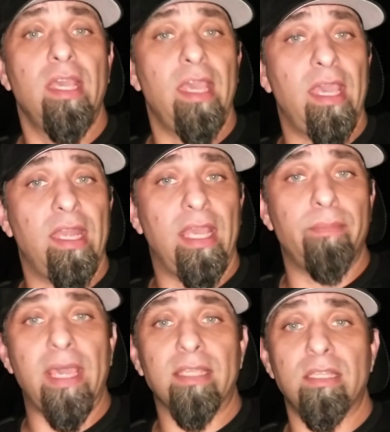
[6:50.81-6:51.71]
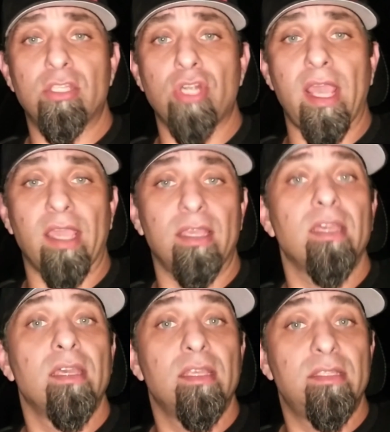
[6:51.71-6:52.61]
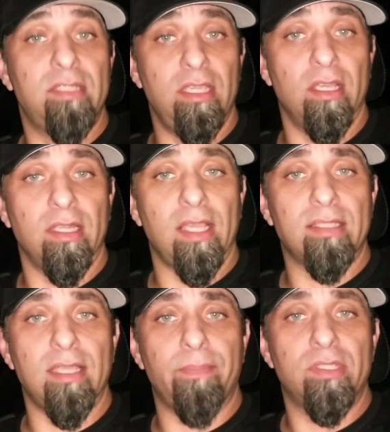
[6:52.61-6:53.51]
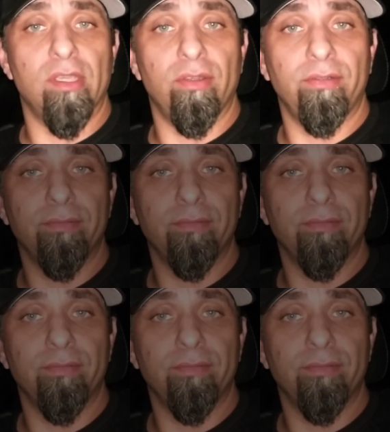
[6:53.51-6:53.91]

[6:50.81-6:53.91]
and head back to the track. See you on the next episode.